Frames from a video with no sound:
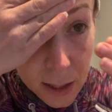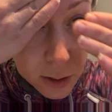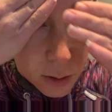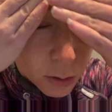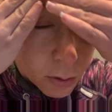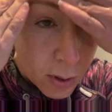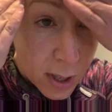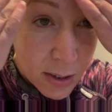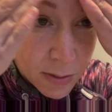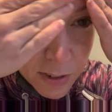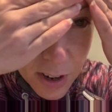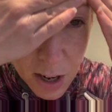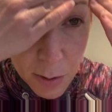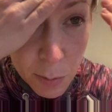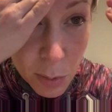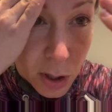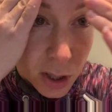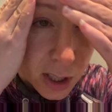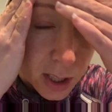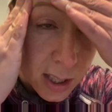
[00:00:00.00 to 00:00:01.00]
All the Environ
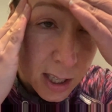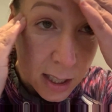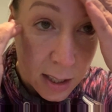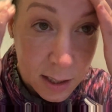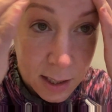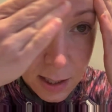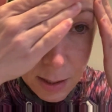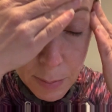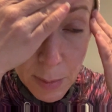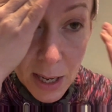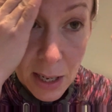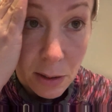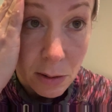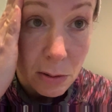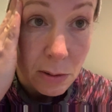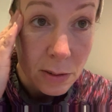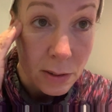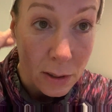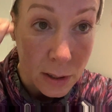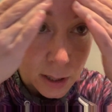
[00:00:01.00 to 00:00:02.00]
products don't
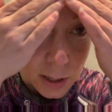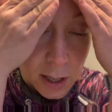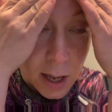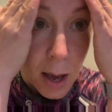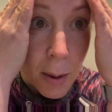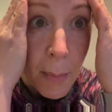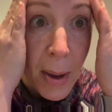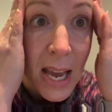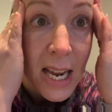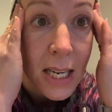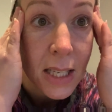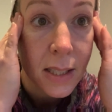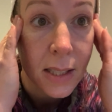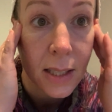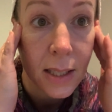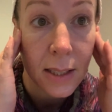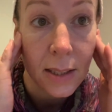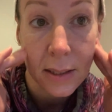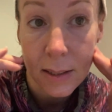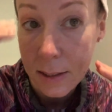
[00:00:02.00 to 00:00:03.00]
smell
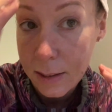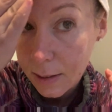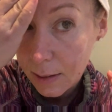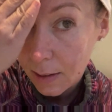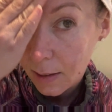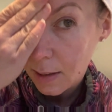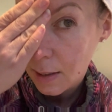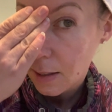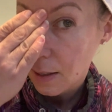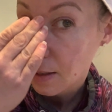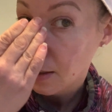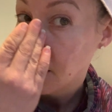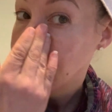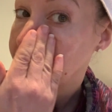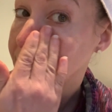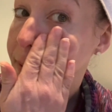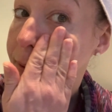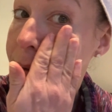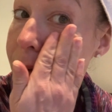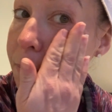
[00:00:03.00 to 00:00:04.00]
amazing,
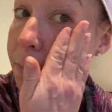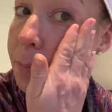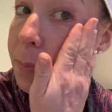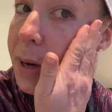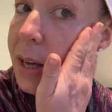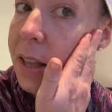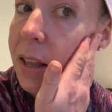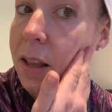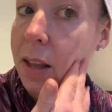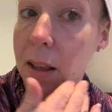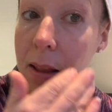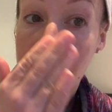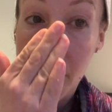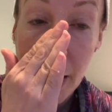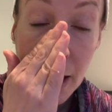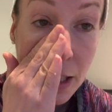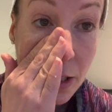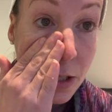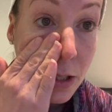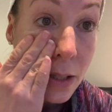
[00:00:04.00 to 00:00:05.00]
but
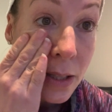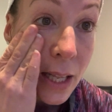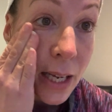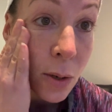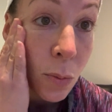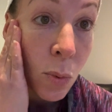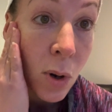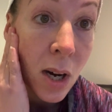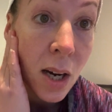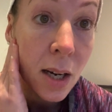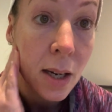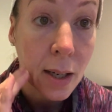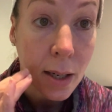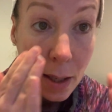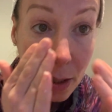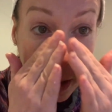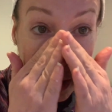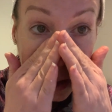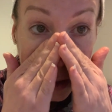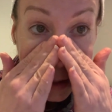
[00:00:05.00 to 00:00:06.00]
they
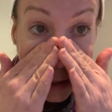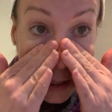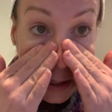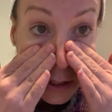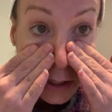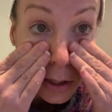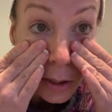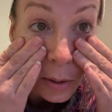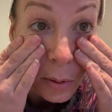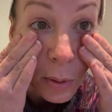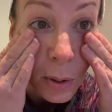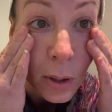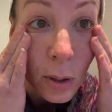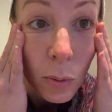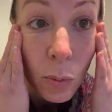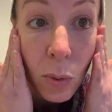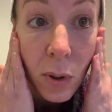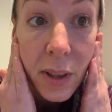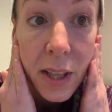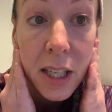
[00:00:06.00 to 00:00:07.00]
work and they do
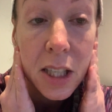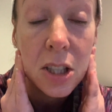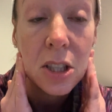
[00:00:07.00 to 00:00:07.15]
what they